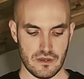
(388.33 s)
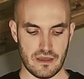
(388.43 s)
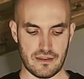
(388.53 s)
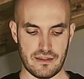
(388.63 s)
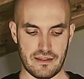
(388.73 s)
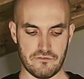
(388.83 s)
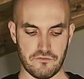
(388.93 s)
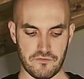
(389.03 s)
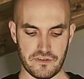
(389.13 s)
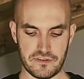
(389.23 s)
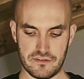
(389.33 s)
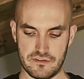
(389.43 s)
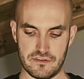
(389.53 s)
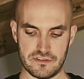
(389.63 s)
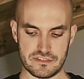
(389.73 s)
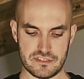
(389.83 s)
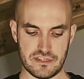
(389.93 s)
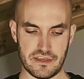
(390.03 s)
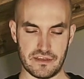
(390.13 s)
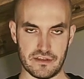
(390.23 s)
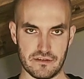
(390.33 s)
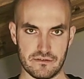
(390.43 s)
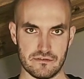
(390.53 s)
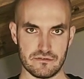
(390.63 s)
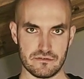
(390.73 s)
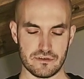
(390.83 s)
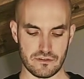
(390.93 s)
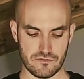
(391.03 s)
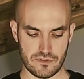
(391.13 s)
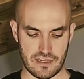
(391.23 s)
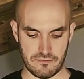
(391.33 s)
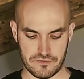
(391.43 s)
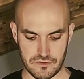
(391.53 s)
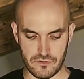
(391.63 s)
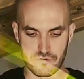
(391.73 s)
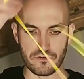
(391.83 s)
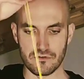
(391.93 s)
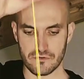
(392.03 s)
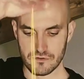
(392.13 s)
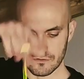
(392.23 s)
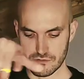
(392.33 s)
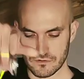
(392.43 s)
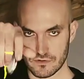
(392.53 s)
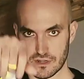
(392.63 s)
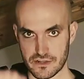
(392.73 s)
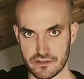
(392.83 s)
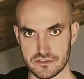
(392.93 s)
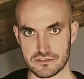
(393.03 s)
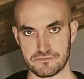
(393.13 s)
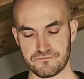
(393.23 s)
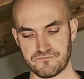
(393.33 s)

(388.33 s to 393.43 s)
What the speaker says: and then feed this tail into the gap of the yo-yo, like this.